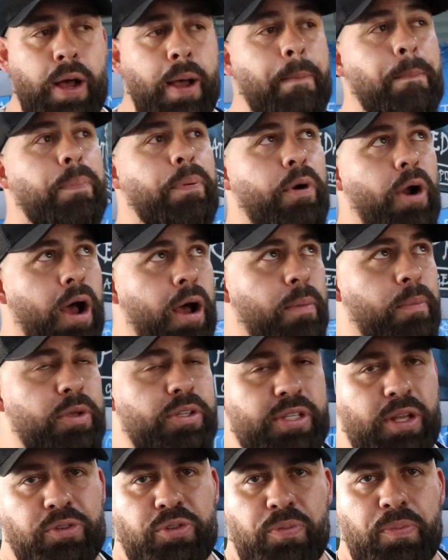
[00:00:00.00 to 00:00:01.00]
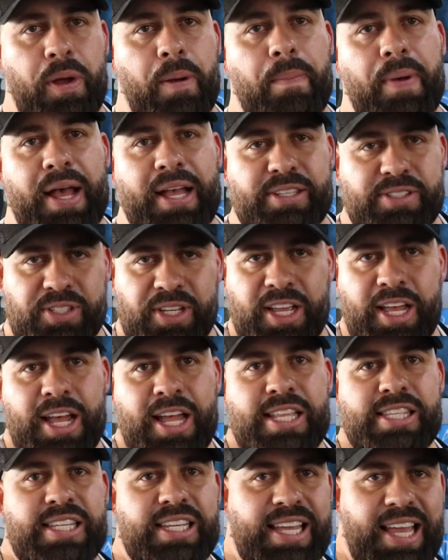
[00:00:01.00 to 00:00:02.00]
I promise I'll do my best
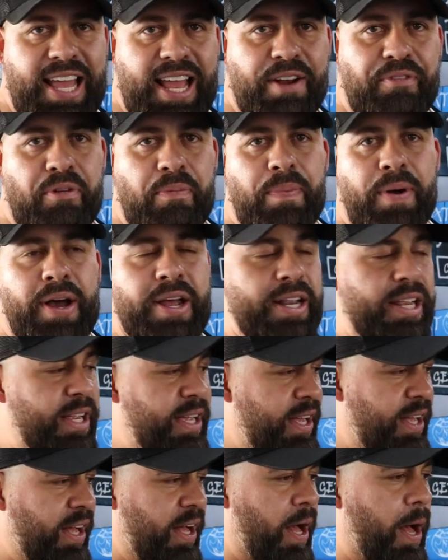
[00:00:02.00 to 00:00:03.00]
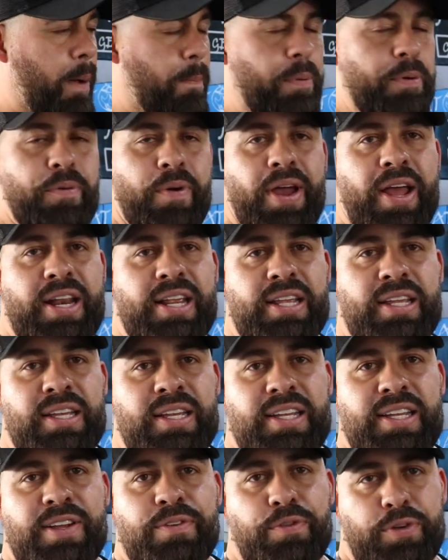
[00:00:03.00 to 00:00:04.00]
to get everybody up and ready
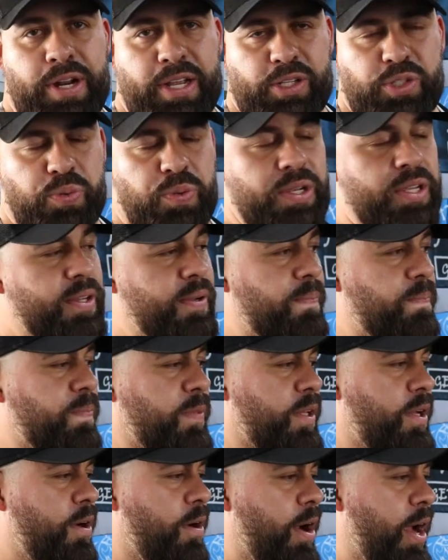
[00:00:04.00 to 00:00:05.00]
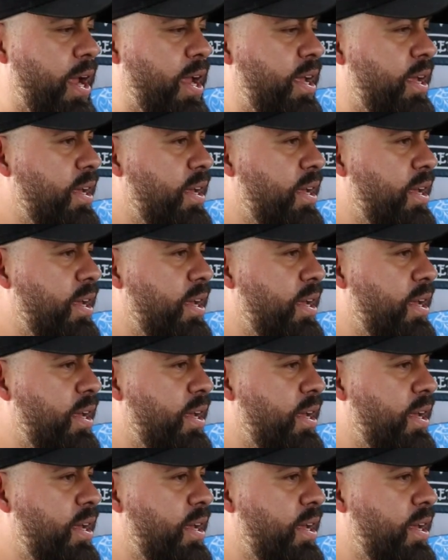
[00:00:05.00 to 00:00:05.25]
for next week, all right?